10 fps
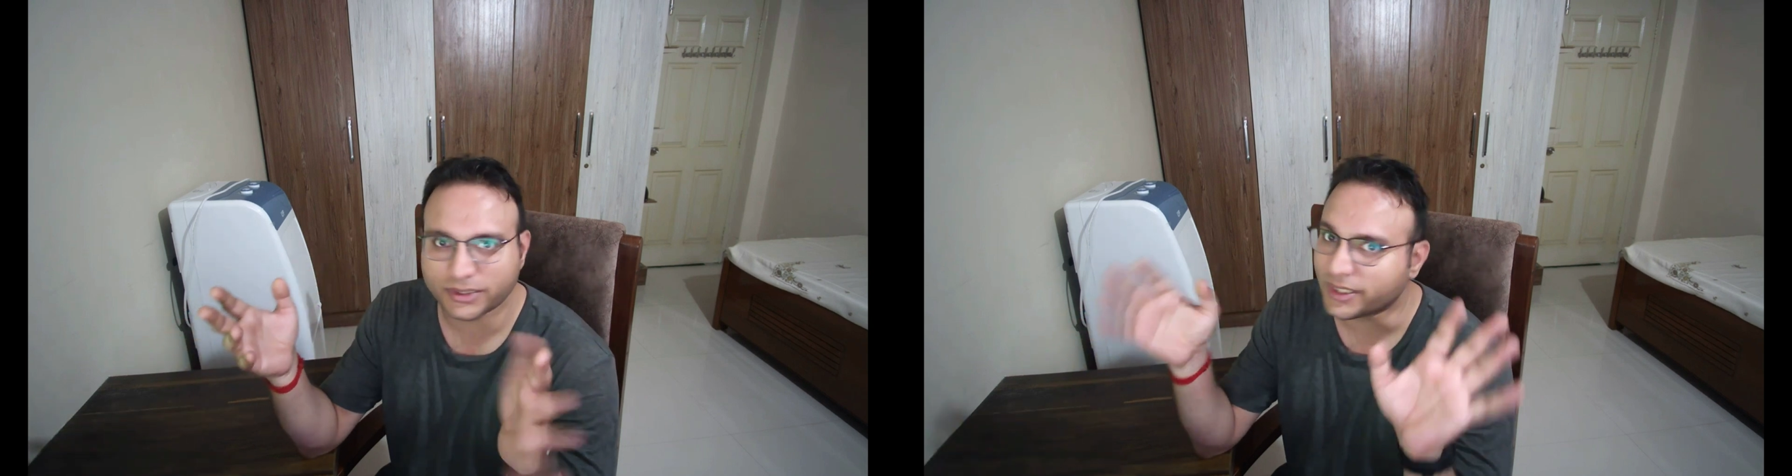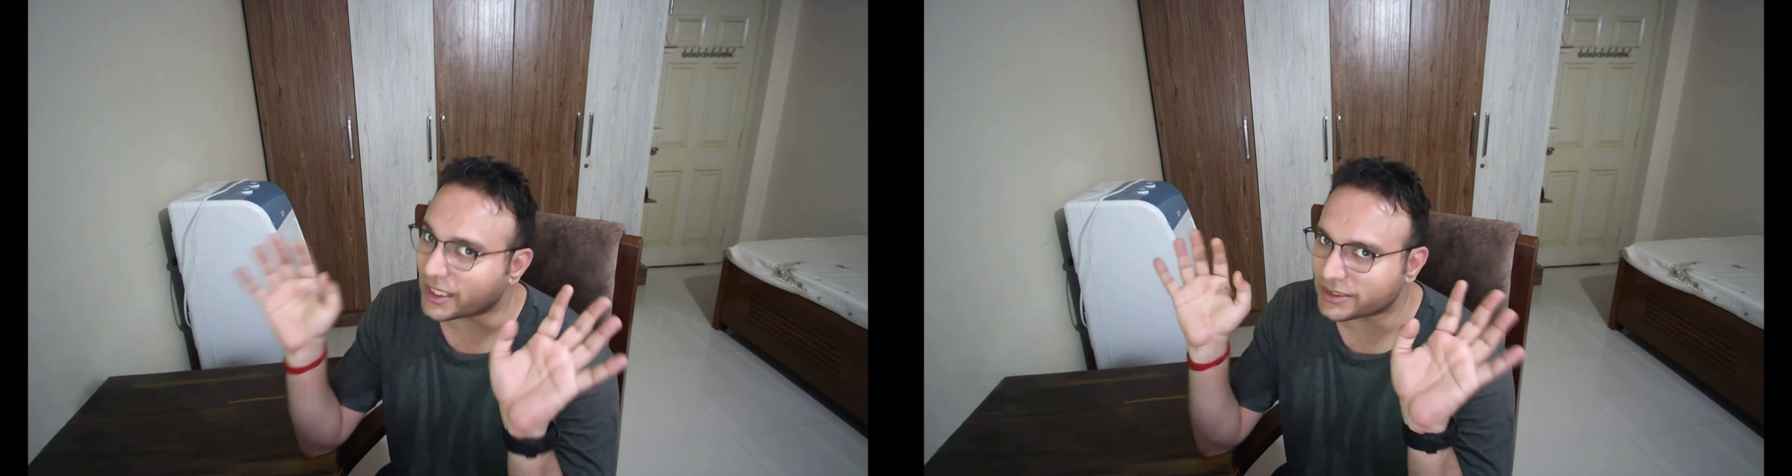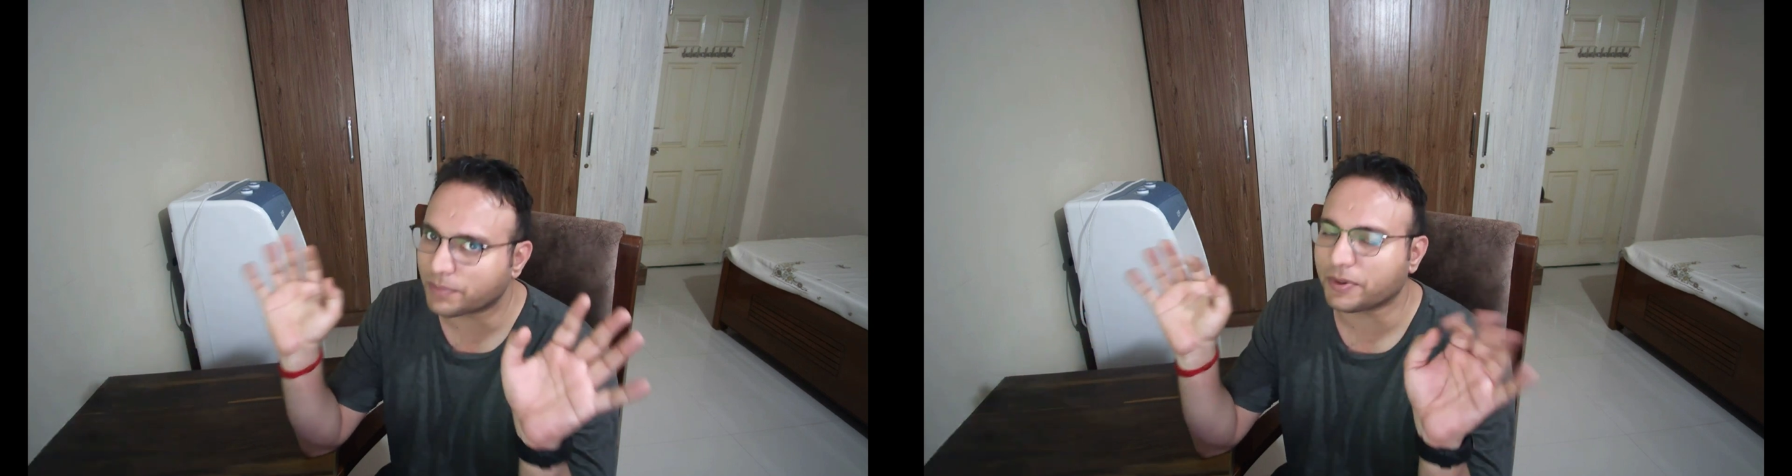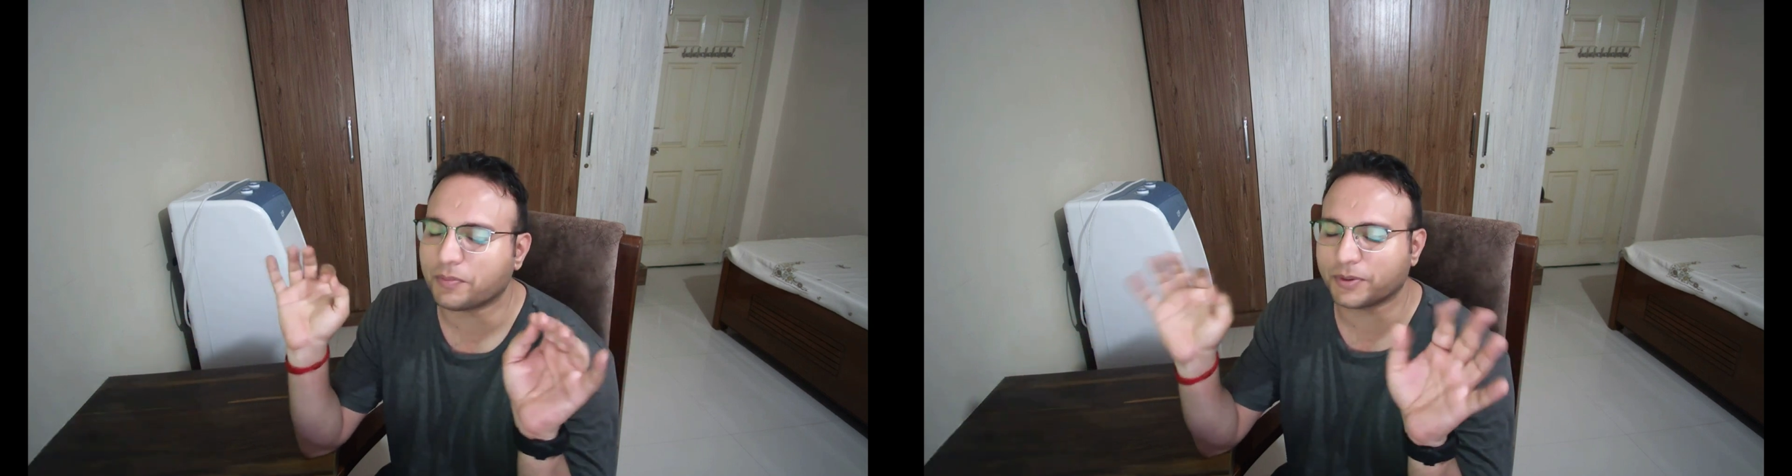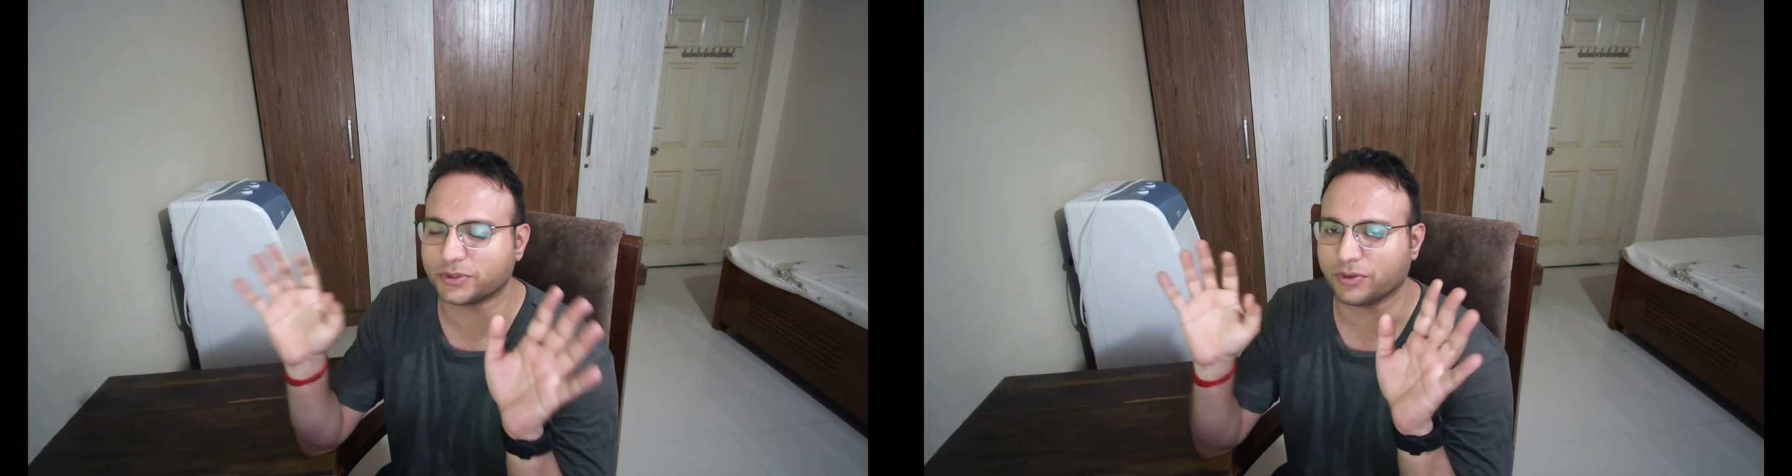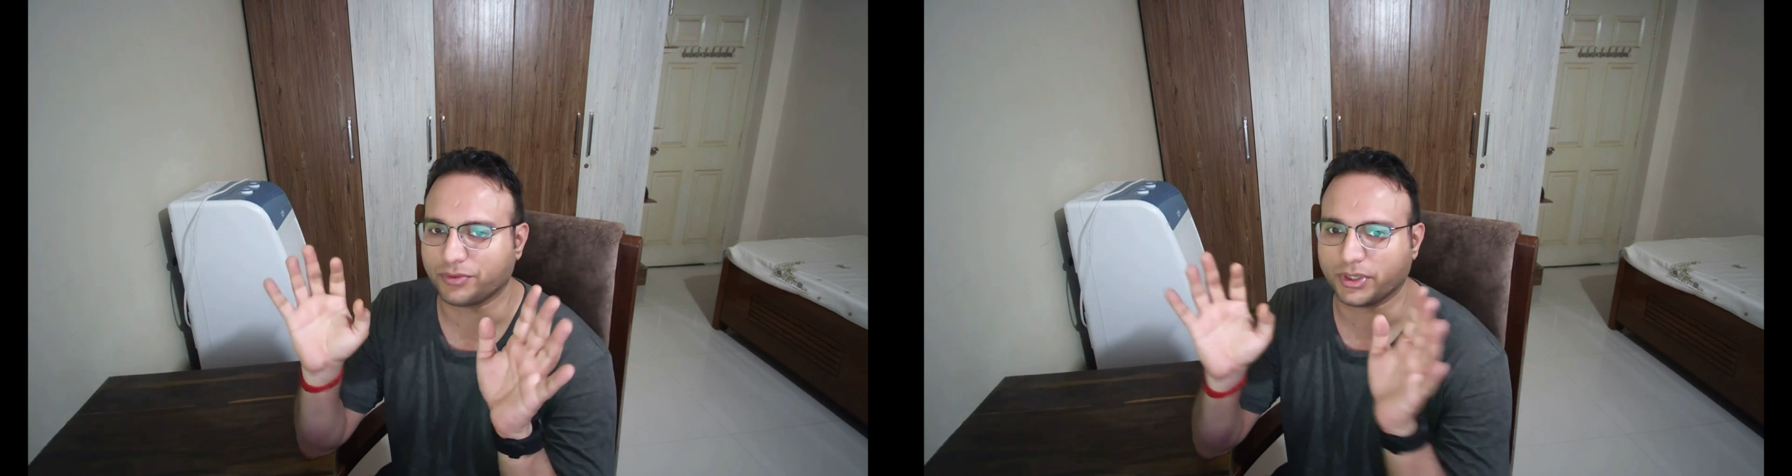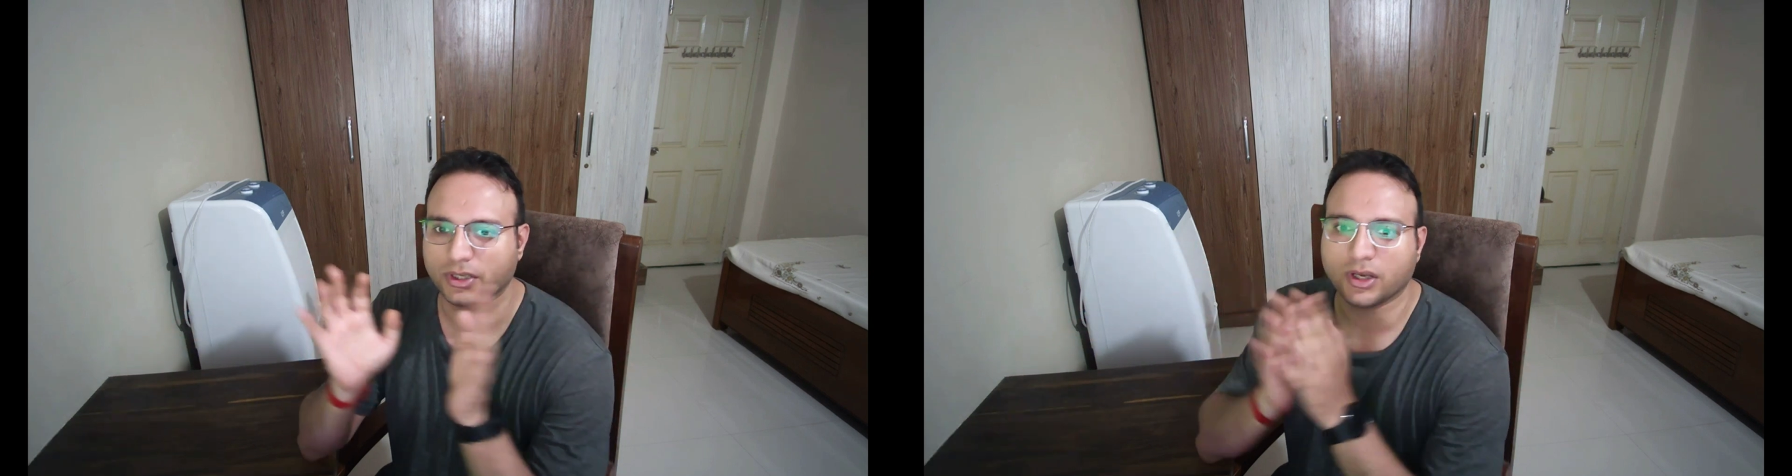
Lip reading: That's the purpose of it.